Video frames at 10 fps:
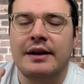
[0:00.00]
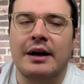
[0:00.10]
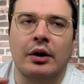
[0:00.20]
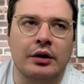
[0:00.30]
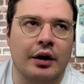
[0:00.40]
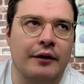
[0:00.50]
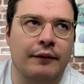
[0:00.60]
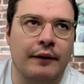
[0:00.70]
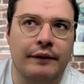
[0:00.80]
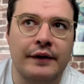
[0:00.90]
Now, a lot of
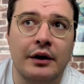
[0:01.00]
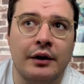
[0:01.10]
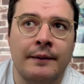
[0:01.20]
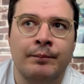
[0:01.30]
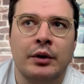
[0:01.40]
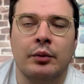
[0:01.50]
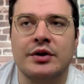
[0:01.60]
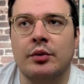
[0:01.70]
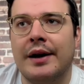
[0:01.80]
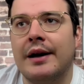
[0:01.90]
fear was
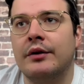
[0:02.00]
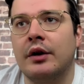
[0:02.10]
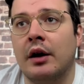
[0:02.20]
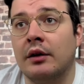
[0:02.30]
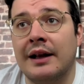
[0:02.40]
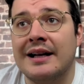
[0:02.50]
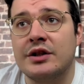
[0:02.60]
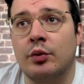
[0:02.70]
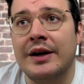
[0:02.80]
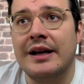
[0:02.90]
around a
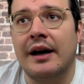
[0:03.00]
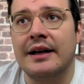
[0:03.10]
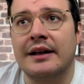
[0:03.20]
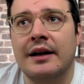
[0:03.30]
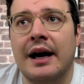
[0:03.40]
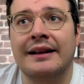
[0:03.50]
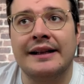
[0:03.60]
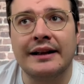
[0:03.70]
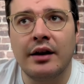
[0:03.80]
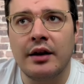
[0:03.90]
last rate hike at the
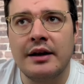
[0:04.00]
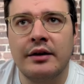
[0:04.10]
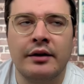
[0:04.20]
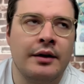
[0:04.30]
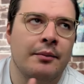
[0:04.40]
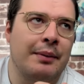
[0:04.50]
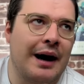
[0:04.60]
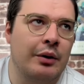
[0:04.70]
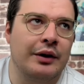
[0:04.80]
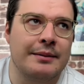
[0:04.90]
end of the year.
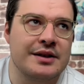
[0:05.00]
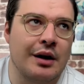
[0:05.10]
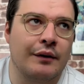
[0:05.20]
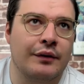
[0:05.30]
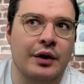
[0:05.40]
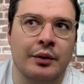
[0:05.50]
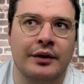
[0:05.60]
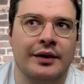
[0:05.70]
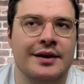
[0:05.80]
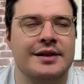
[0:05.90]
Powell himself noted
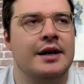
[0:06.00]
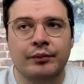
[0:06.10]
this.